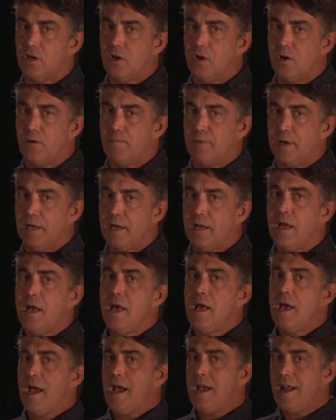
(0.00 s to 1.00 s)
open,
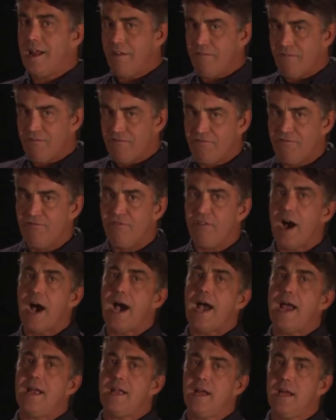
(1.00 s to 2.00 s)
and
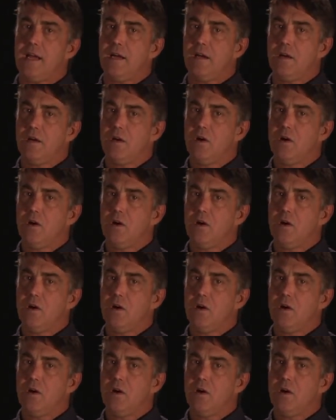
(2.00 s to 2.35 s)
inviting